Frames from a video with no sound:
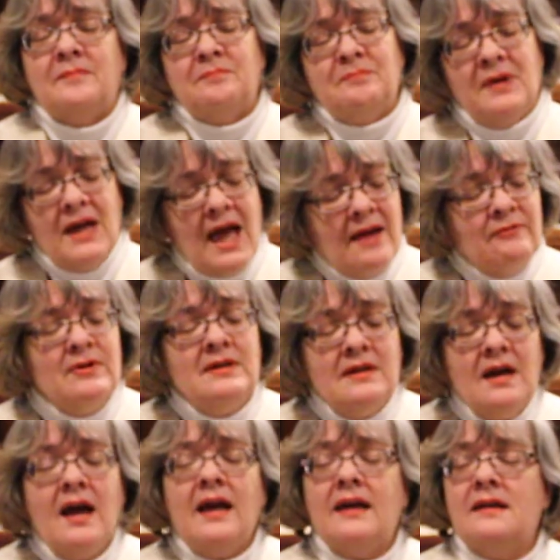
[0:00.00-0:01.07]
but every
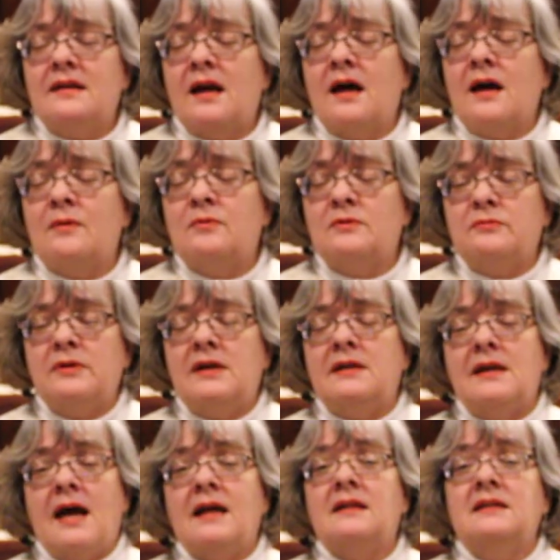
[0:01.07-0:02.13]
night I would
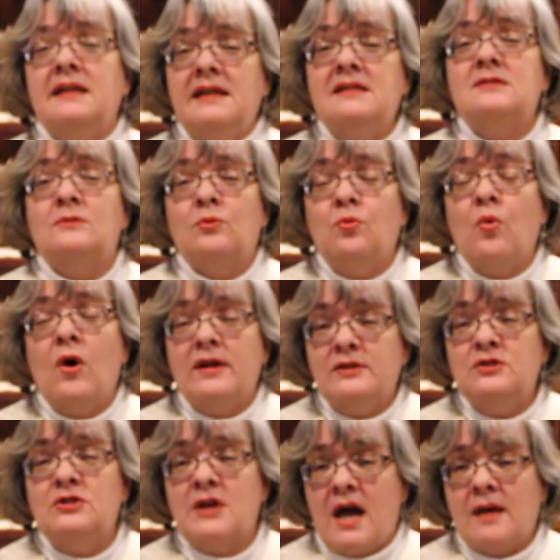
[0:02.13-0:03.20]
read at least
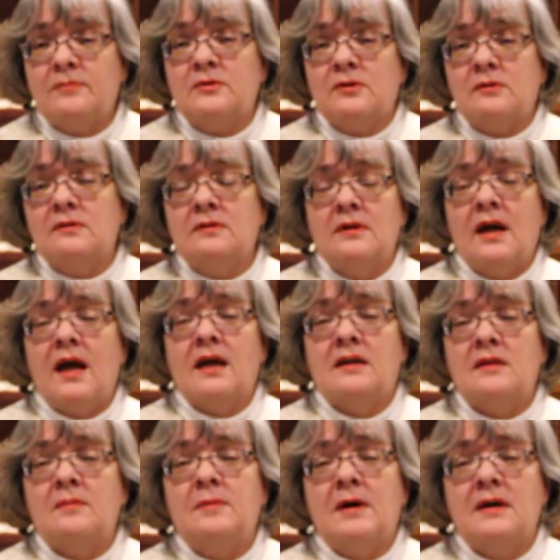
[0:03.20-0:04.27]
one chapter out
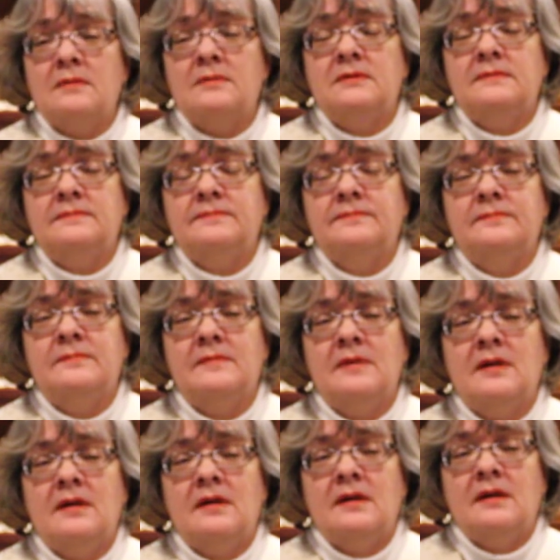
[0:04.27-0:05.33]
of the Bible.
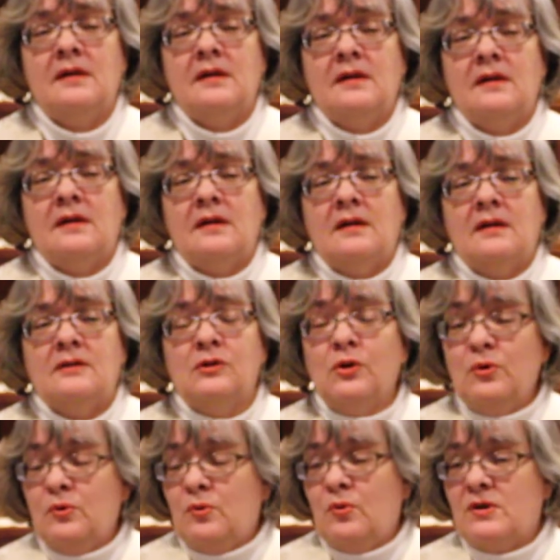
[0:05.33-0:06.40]

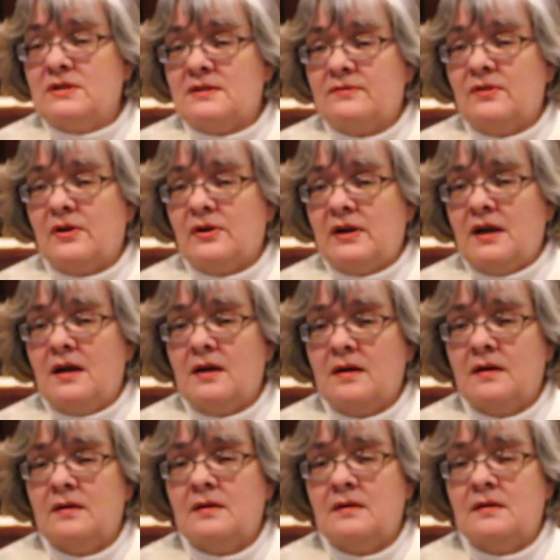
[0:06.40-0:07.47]
Luke was a very
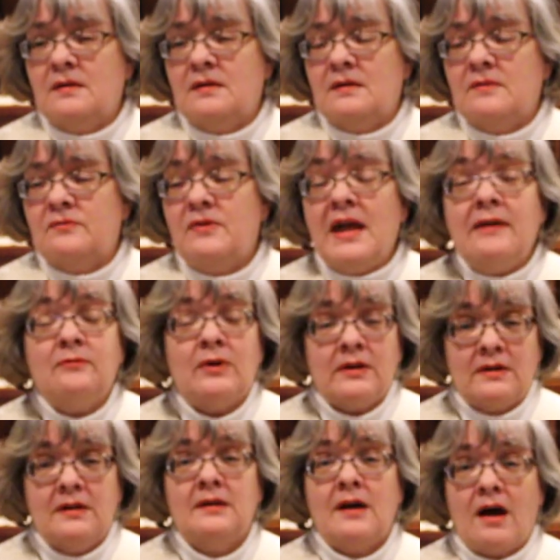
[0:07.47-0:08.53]

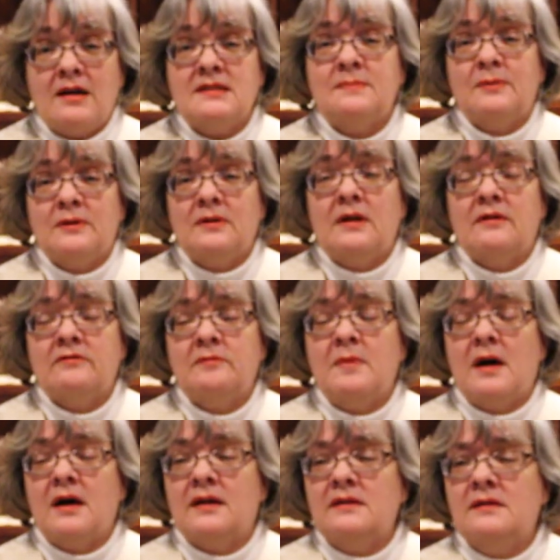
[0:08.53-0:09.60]
favorite gospel of
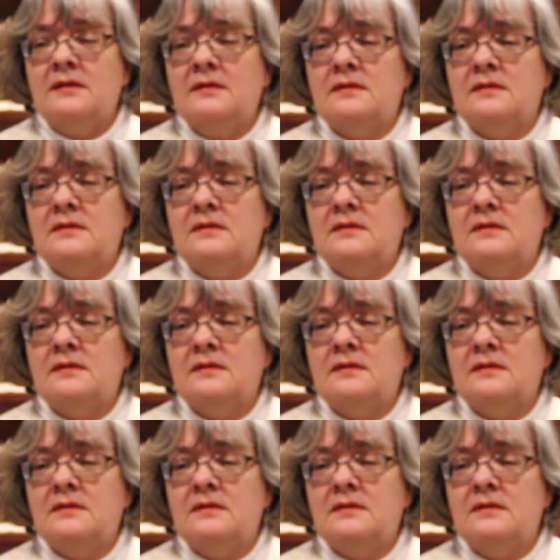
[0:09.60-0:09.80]
mine.